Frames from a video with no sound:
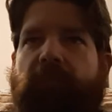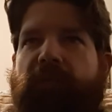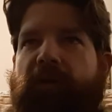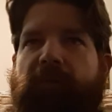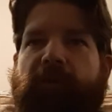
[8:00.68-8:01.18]

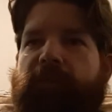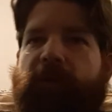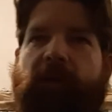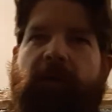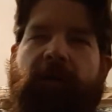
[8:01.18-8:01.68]
blah blah blah.
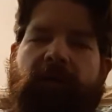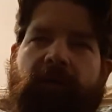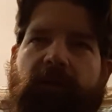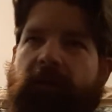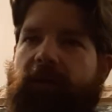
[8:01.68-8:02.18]

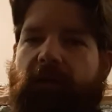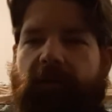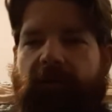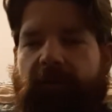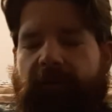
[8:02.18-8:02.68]

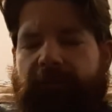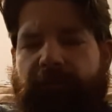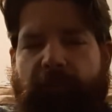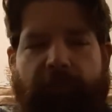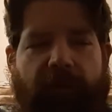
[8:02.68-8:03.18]

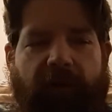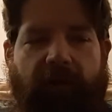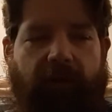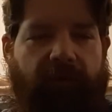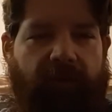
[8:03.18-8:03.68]
From
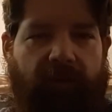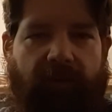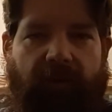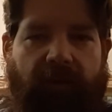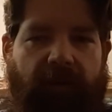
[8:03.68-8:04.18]
there,
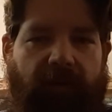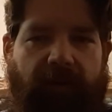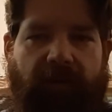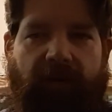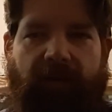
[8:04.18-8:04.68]
then they